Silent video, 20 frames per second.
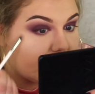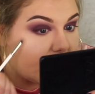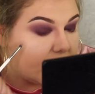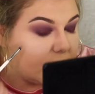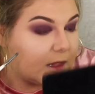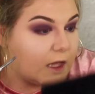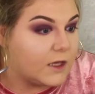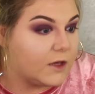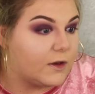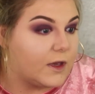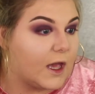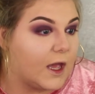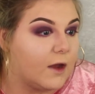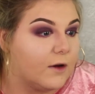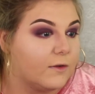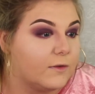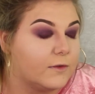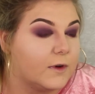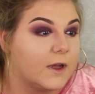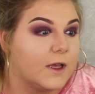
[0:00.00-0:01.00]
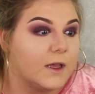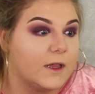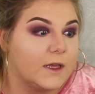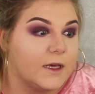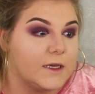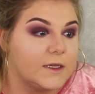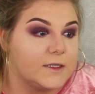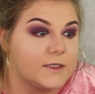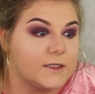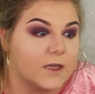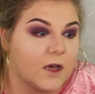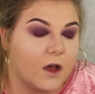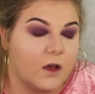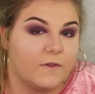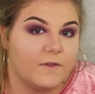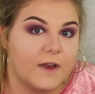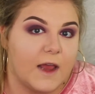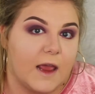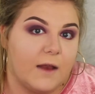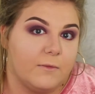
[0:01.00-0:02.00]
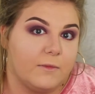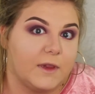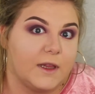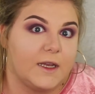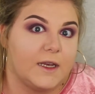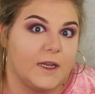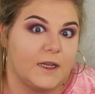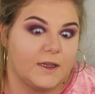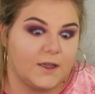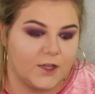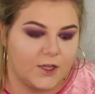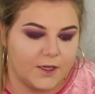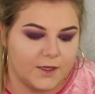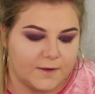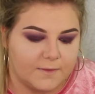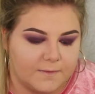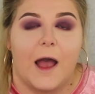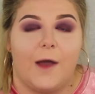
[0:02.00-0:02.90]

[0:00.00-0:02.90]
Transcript: And that you get a really soft and blended look.